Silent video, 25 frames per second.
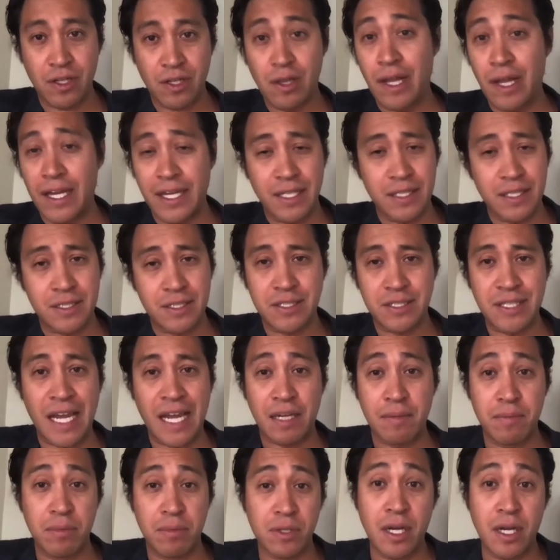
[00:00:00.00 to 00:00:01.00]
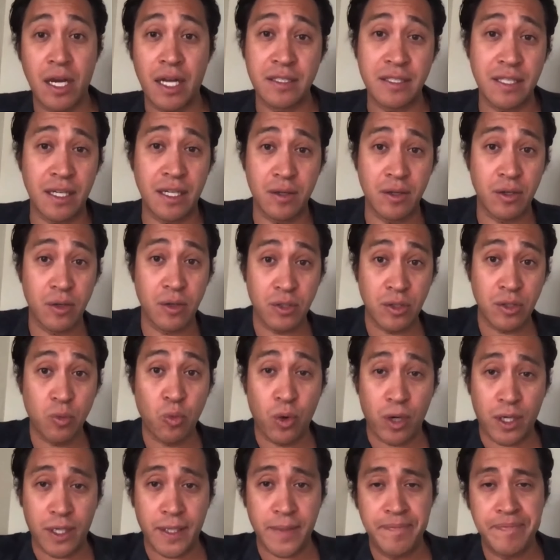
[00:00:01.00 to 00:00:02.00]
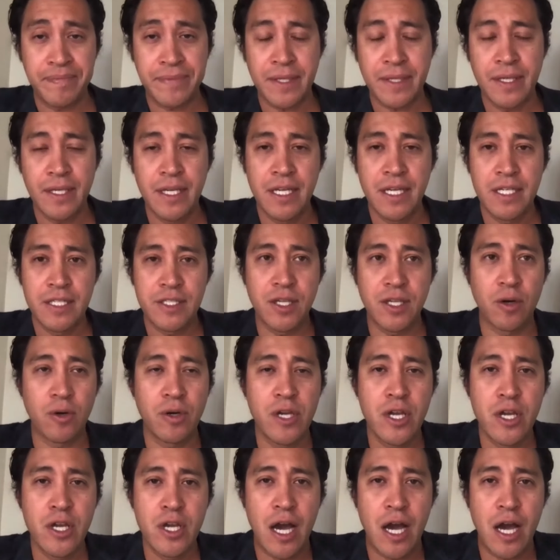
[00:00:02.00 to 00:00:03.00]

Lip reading: client stackable content work. So